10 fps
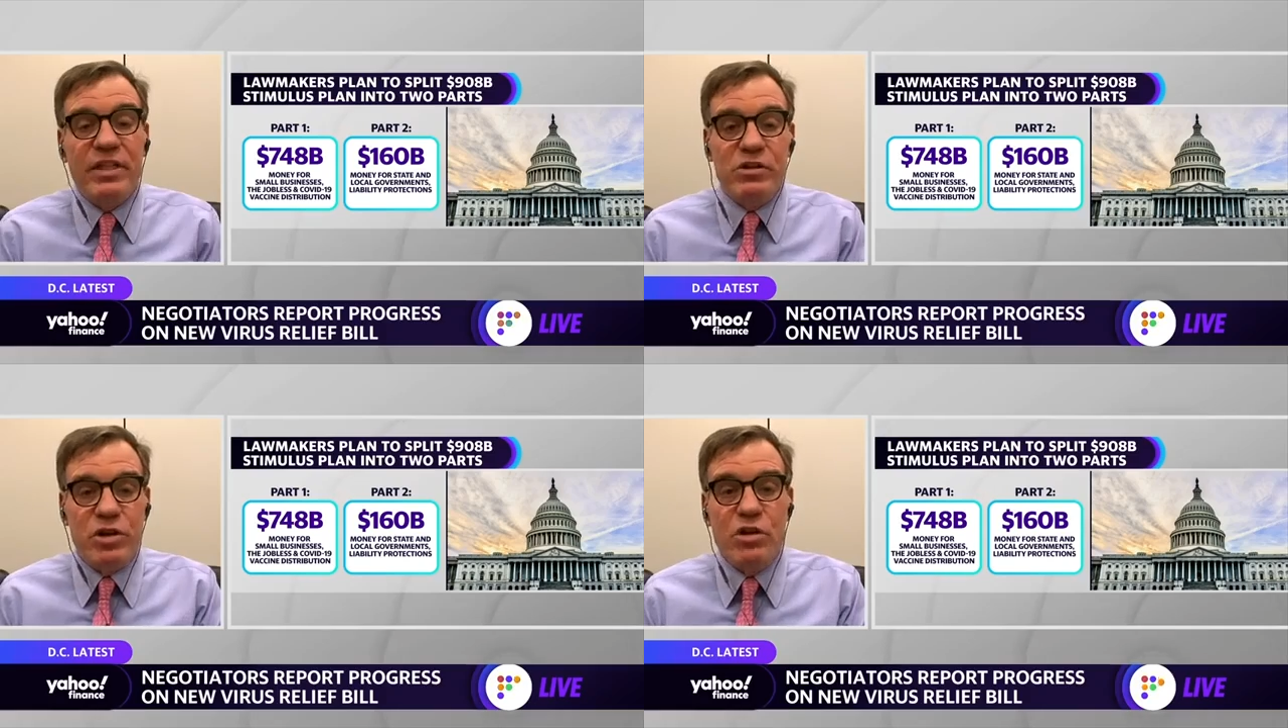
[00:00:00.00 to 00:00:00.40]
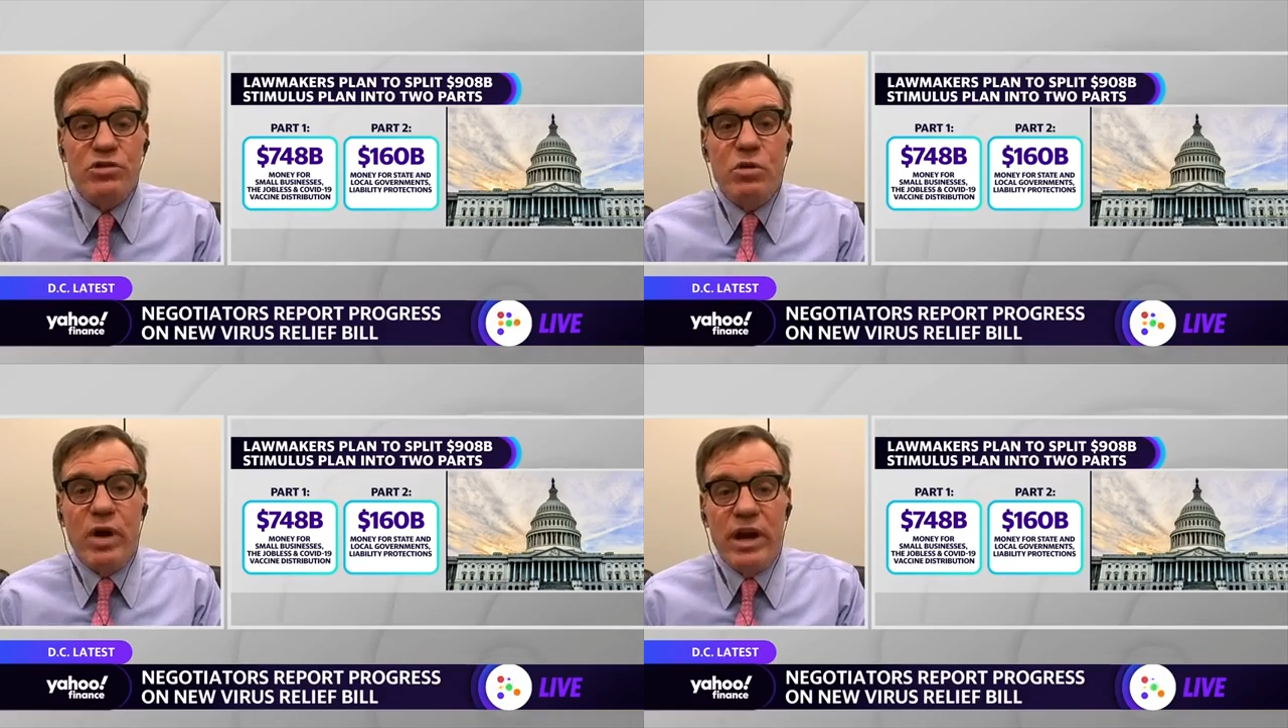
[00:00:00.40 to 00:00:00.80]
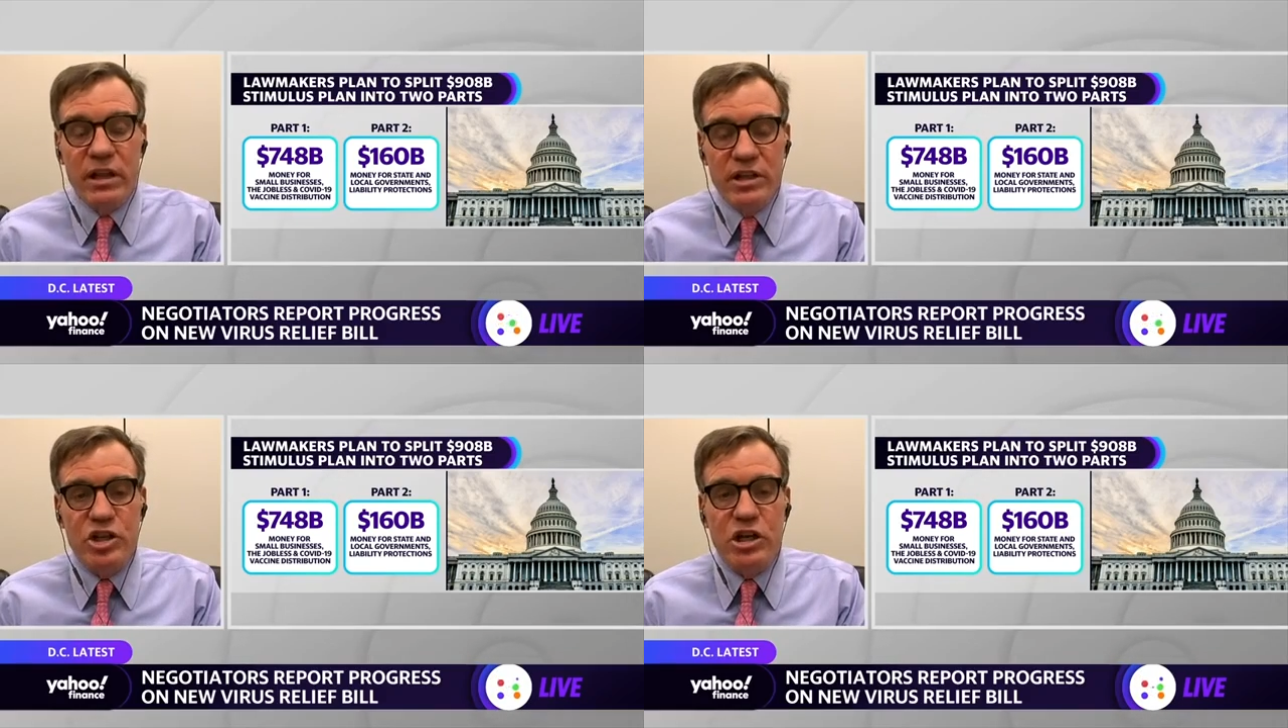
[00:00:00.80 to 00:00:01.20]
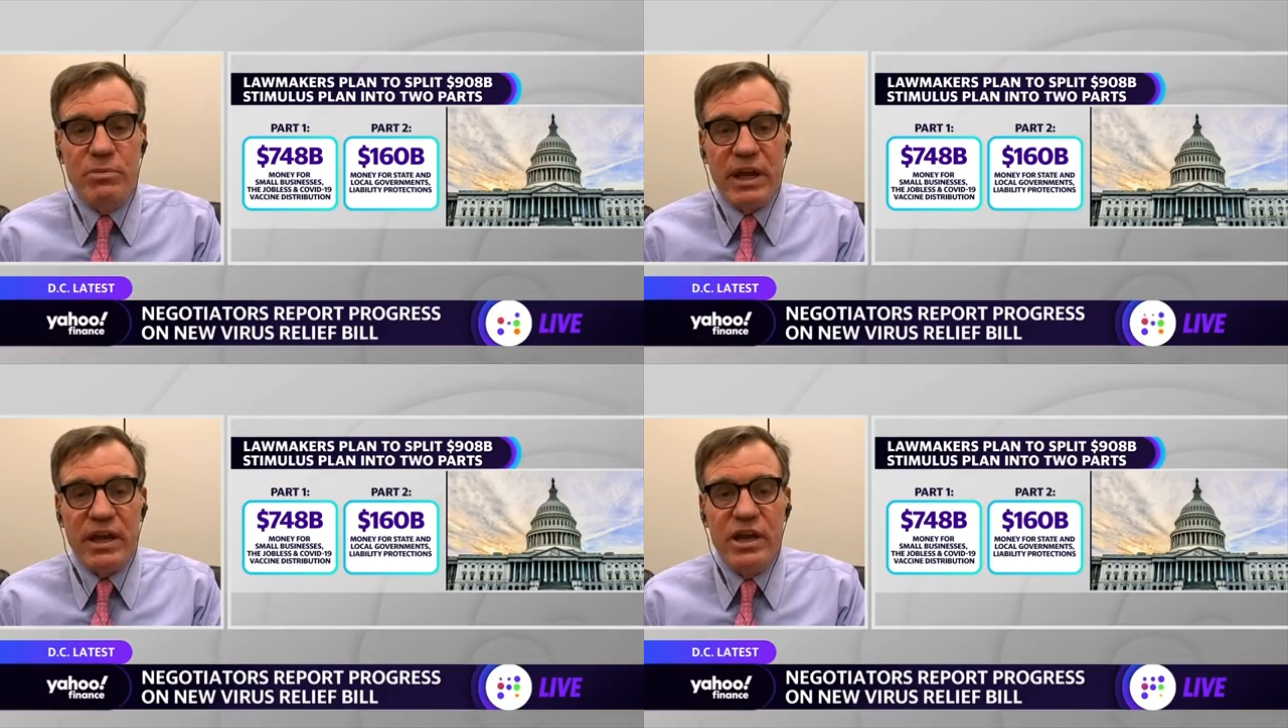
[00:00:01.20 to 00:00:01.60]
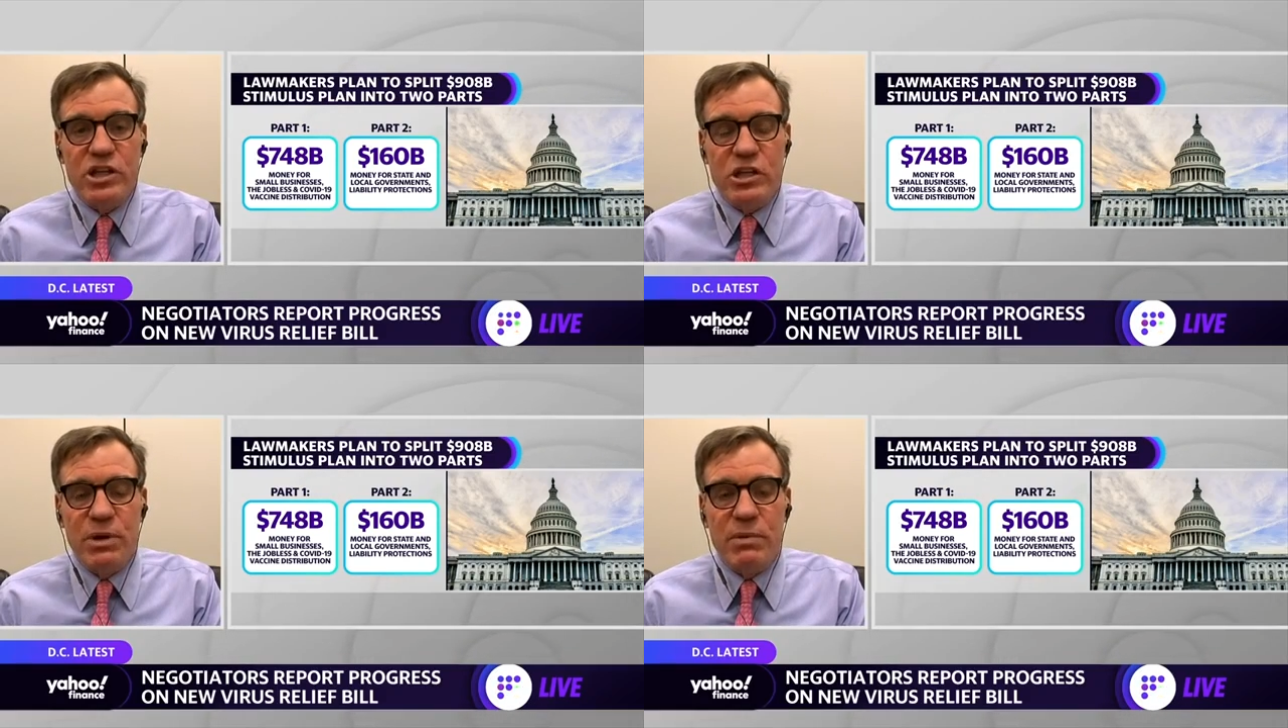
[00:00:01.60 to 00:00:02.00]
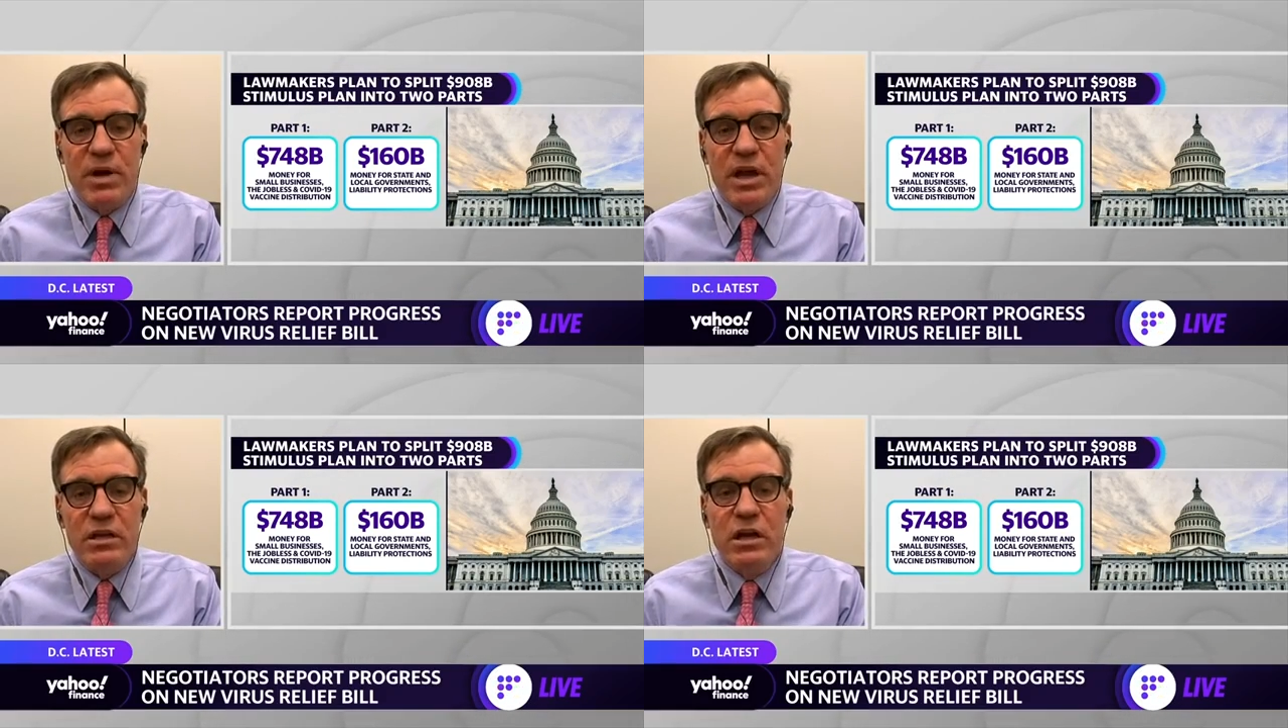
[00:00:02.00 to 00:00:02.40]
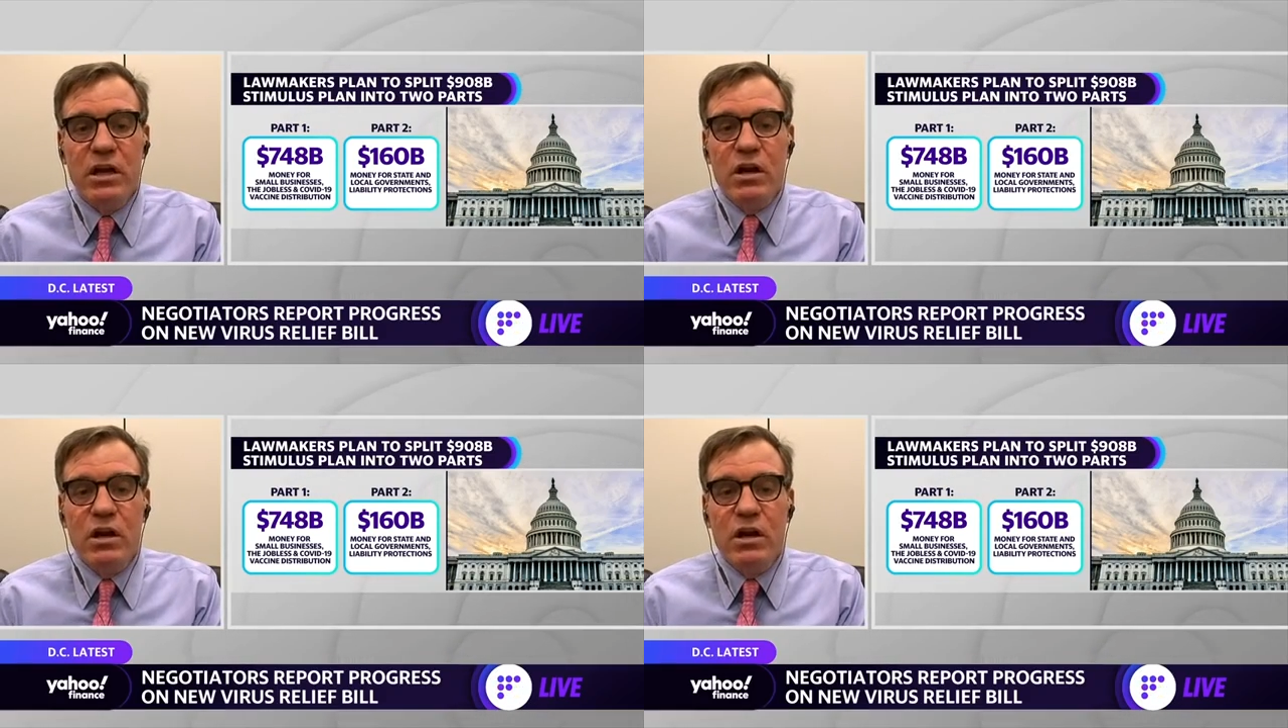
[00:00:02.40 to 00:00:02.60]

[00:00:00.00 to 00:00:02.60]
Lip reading: think there's also a legitimate case to be made